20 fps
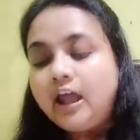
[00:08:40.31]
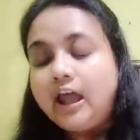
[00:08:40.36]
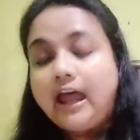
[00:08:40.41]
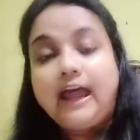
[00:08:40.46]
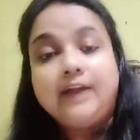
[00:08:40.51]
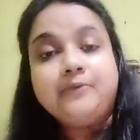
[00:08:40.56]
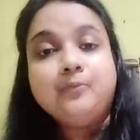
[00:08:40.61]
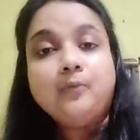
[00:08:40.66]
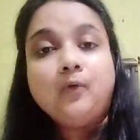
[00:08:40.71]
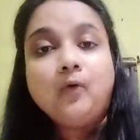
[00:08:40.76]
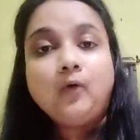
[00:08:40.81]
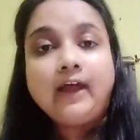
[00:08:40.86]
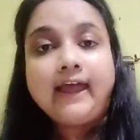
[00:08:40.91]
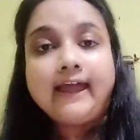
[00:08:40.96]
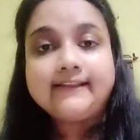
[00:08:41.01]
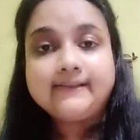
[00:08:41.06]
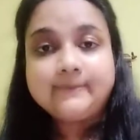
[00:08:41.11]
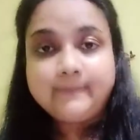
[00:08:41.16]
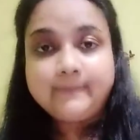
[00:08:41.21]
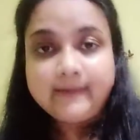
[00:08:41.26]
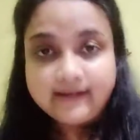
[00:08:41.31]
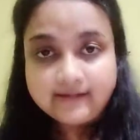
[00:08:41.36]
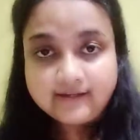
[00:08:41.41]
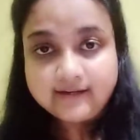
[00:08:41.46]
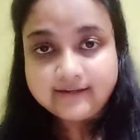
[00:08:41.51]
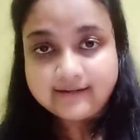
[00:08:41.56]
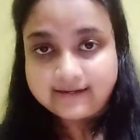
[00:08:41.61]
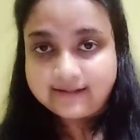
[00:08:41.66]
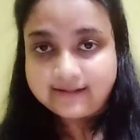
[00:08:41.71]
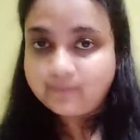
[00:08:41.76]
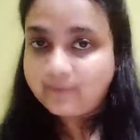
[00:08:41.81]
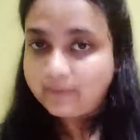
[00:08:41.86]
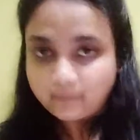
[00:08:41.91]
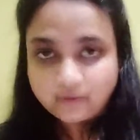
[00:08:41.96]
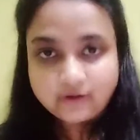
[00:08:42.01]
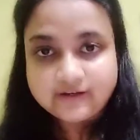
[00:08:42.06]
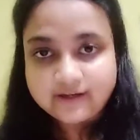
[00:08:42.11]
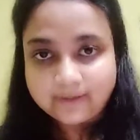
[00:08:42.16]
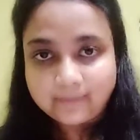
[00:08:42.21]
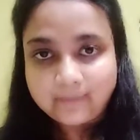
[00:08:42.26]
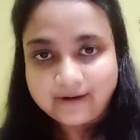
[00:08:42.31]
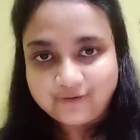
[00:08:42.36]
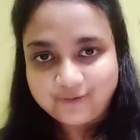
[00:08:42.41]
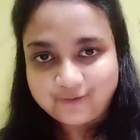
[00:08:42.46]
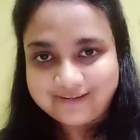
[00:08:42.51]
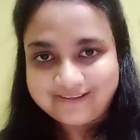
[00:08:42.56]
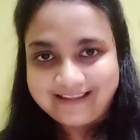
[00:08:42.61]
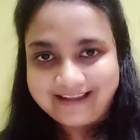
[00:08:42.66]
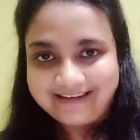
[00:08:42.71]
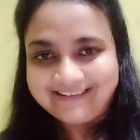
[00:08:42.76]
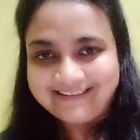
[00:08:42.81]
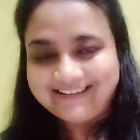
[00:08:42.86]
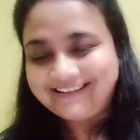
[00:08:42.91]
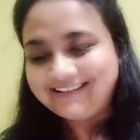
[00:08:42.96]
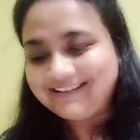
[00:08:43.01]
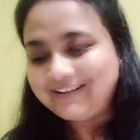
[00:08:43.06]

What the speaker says: And MOU has been, that is memorandum of understanding.